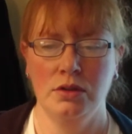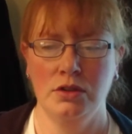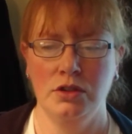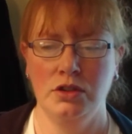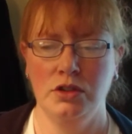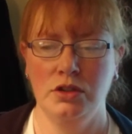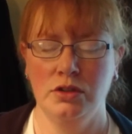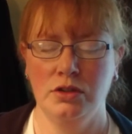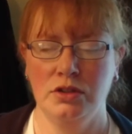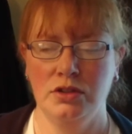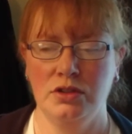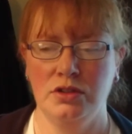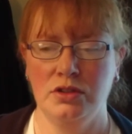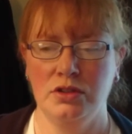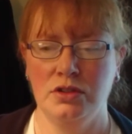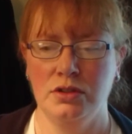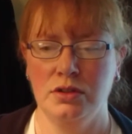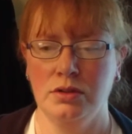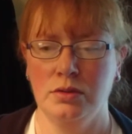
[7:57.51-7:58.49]

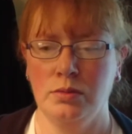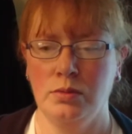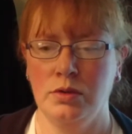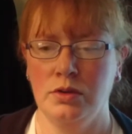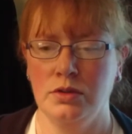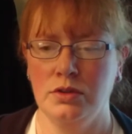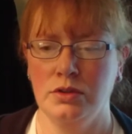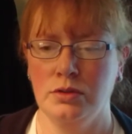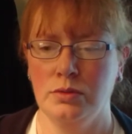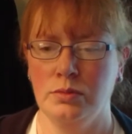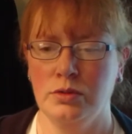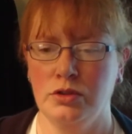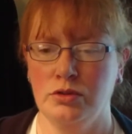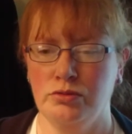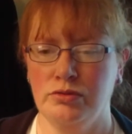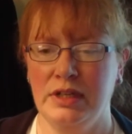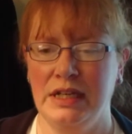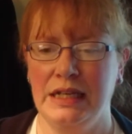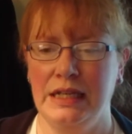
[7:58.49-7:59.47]
just was
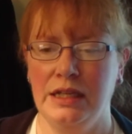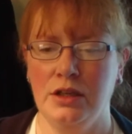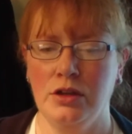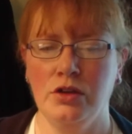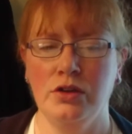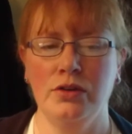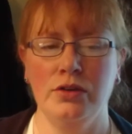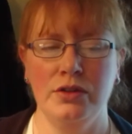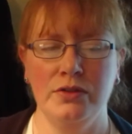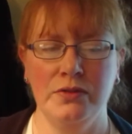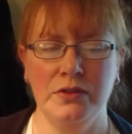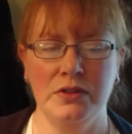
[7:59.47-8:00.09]
really good for